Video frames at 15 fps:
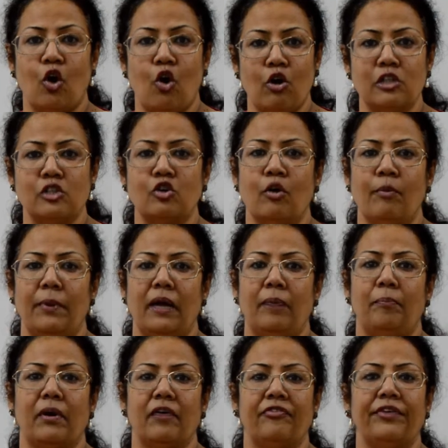also be
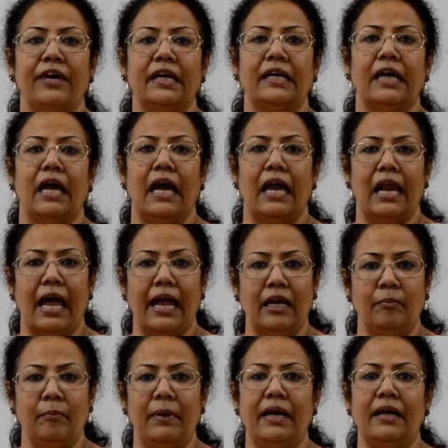perfect
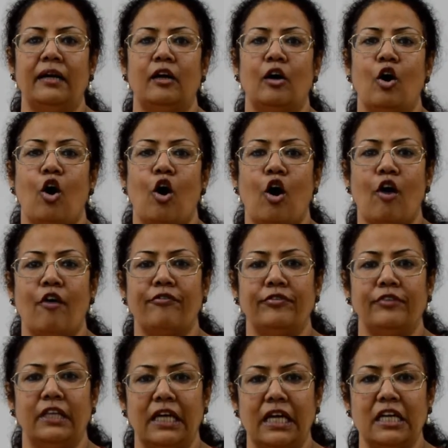alignment
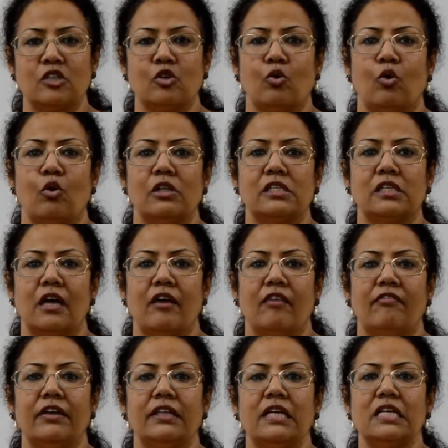of these goals
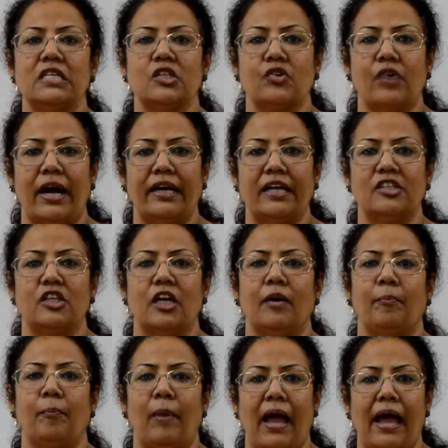with
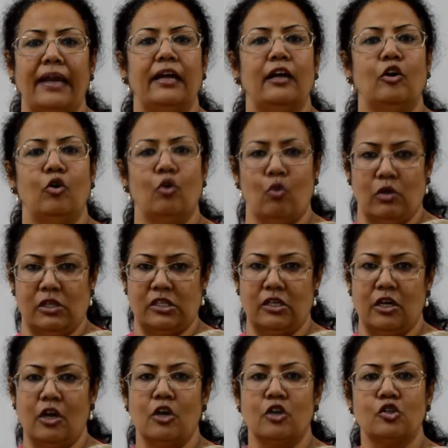strategic planning goals.
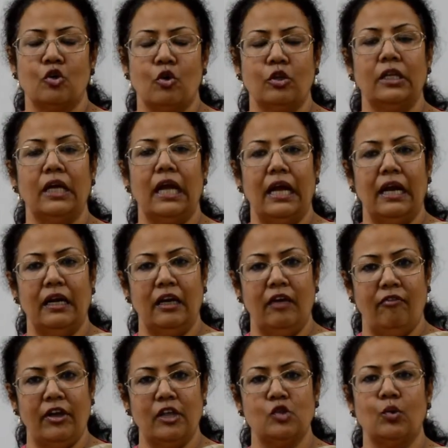So the
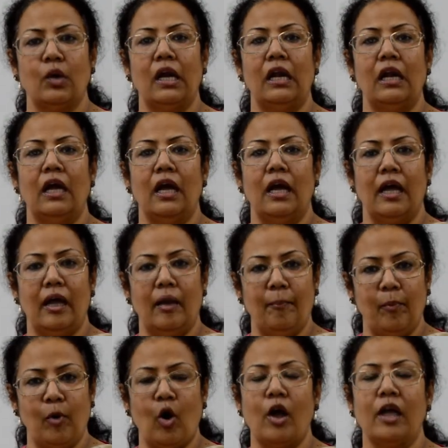individual
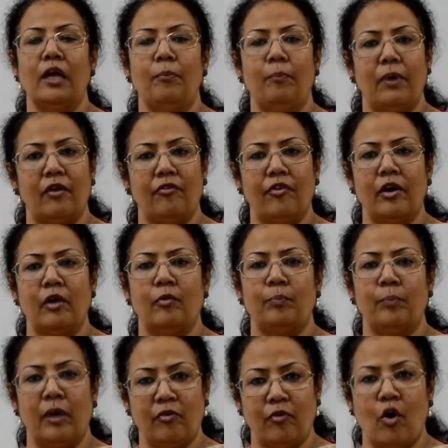employee
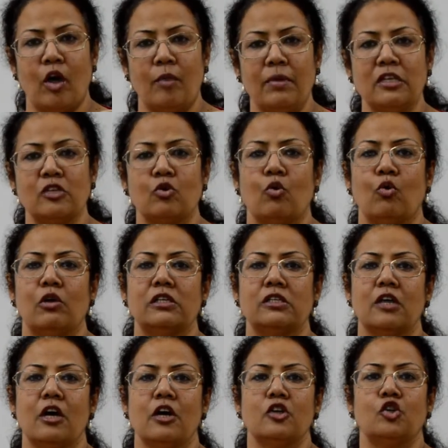performance
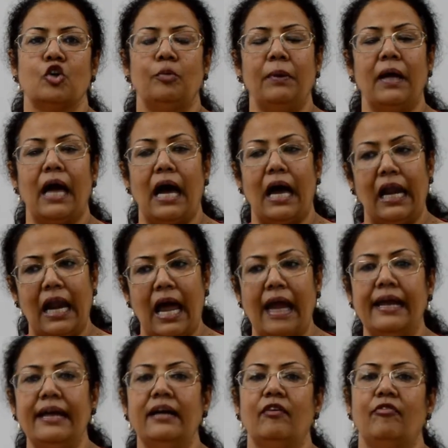goals should be
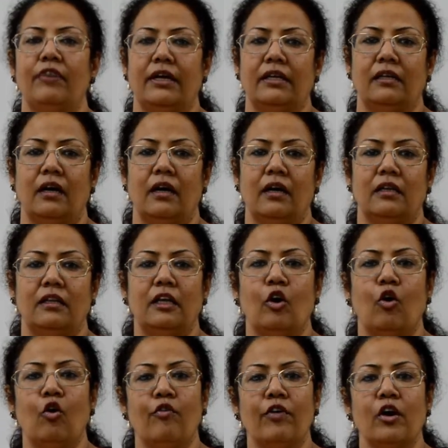aligned with the
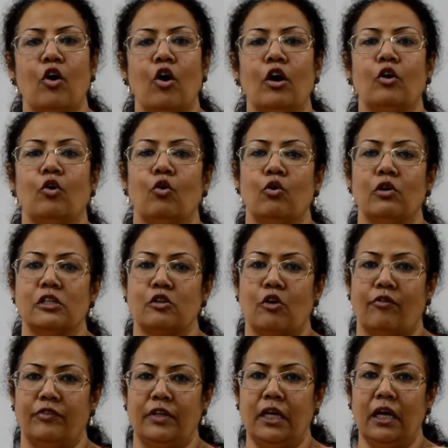overall goals
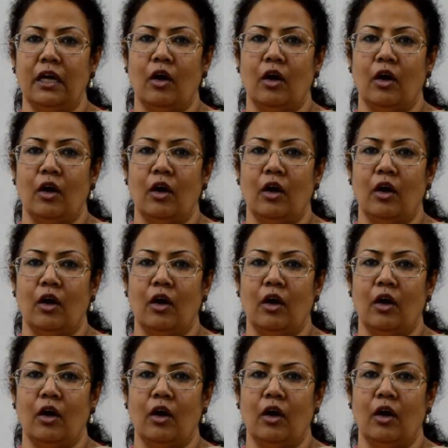of the